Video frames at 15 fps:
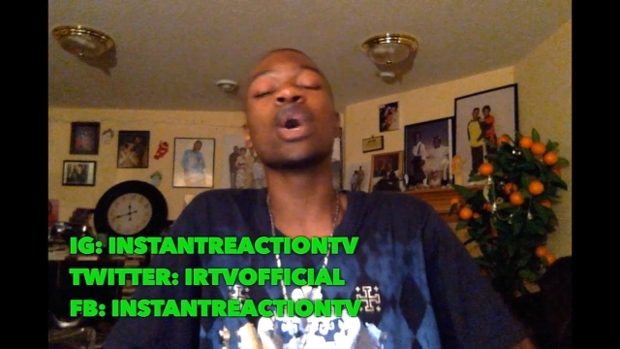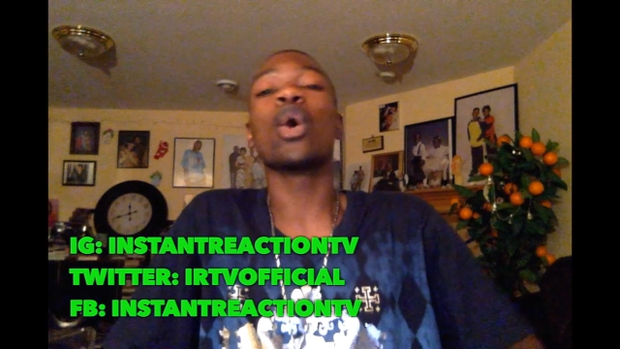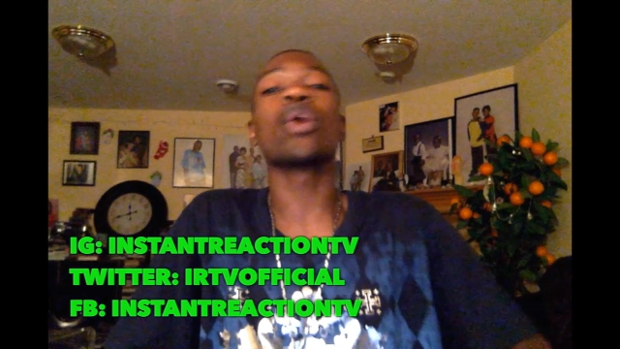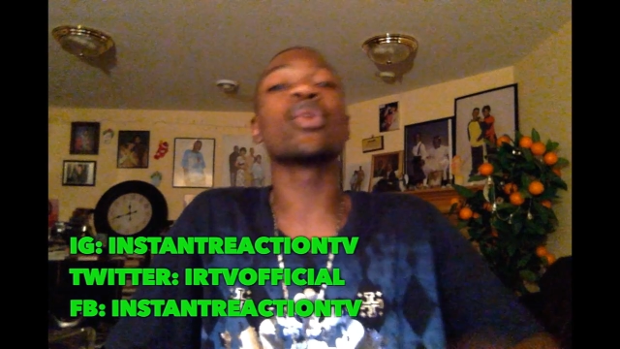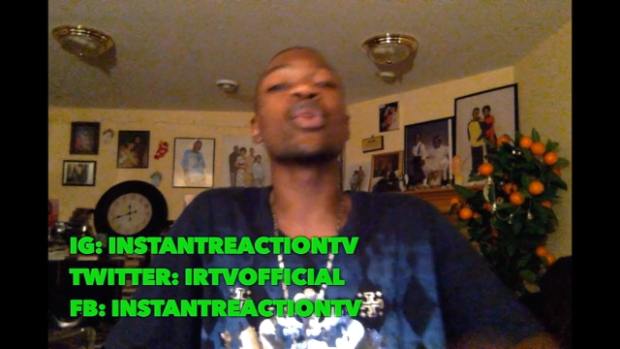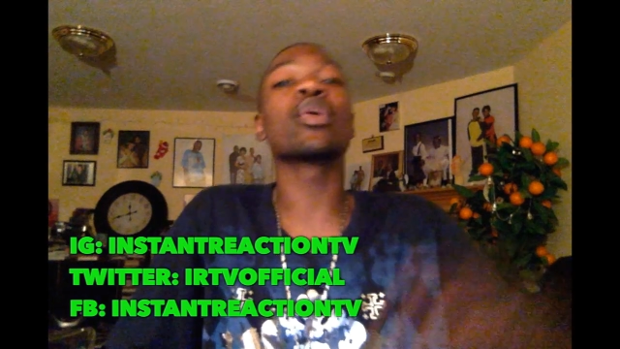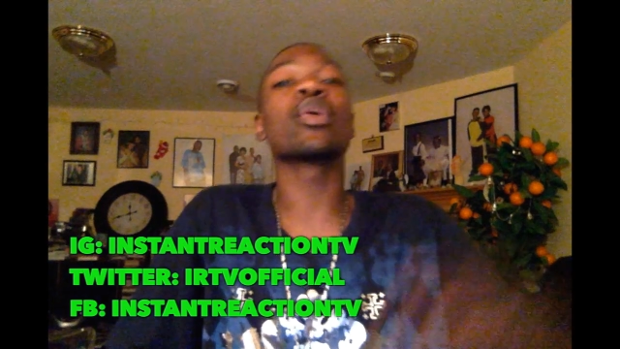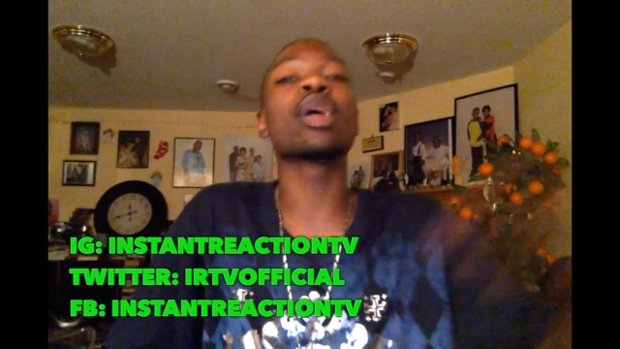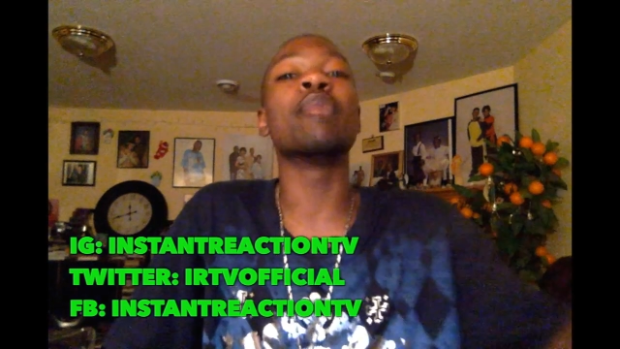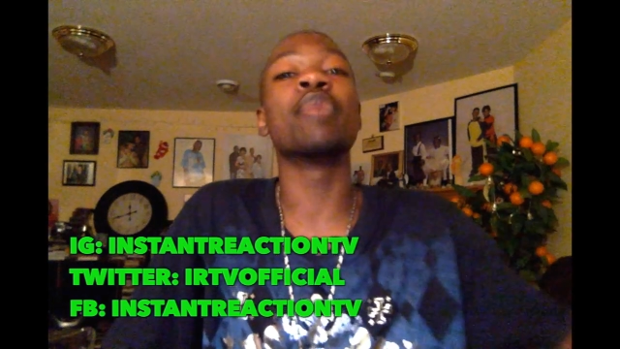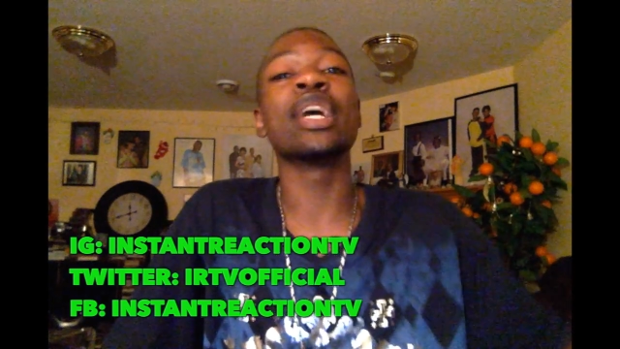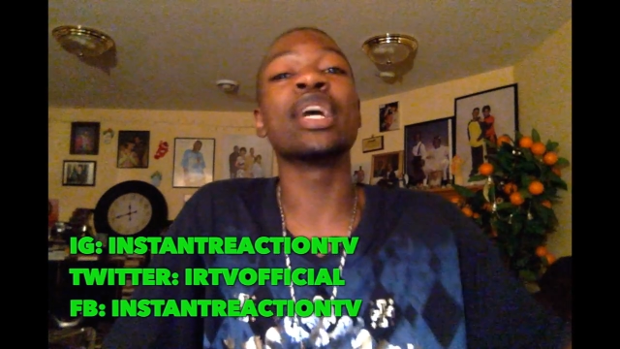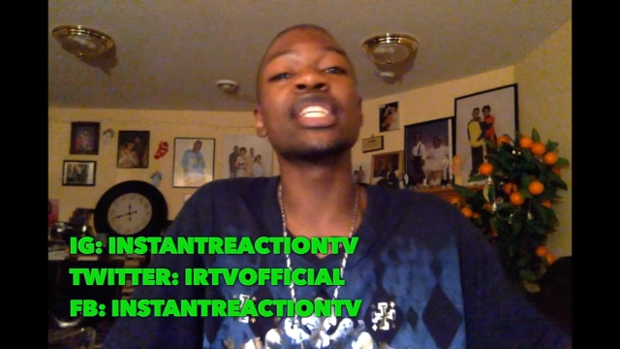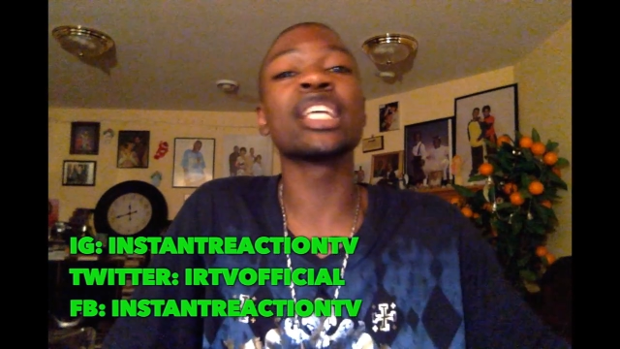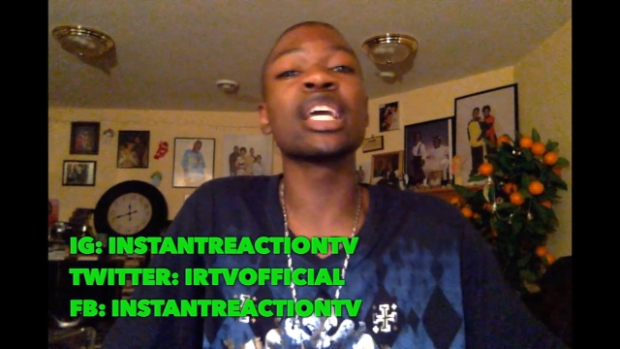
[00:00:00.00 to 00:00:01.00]
or you get
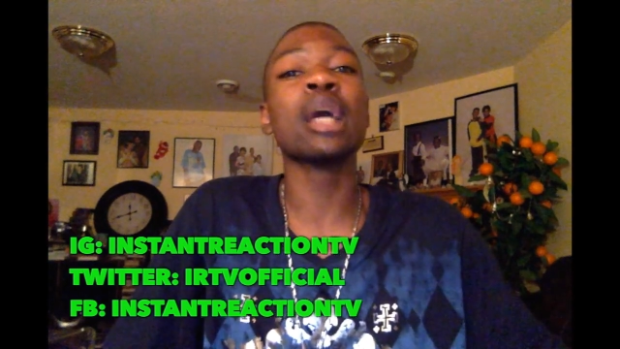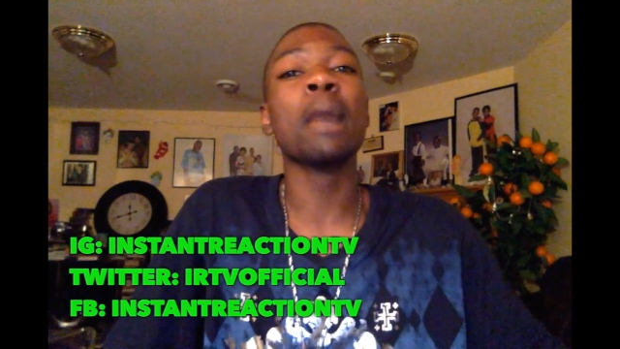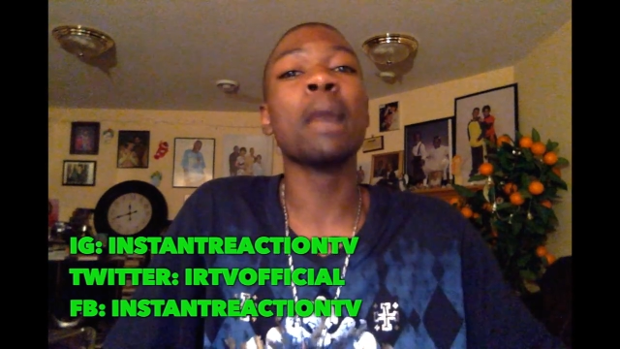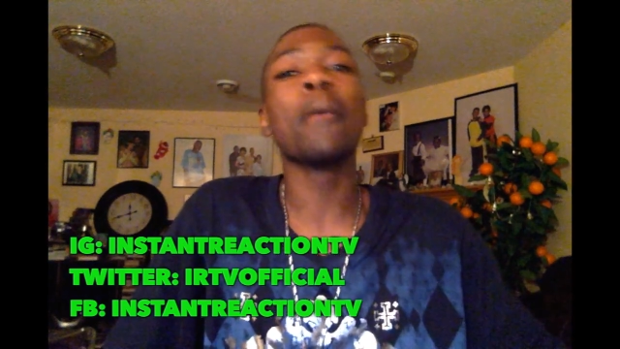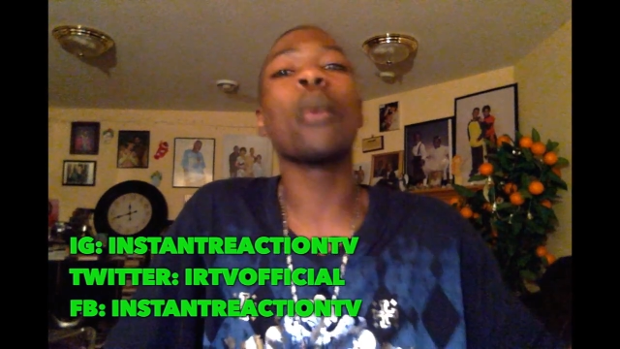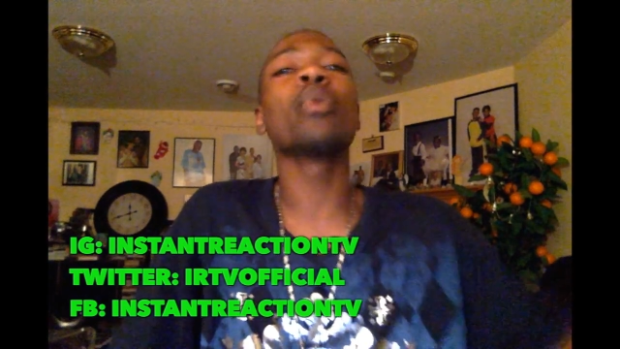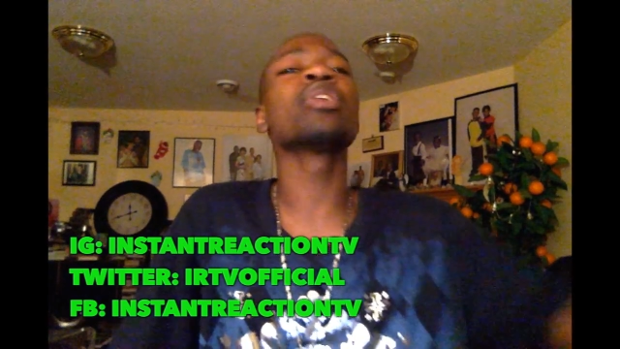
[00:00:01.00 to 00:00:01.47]
busy. But when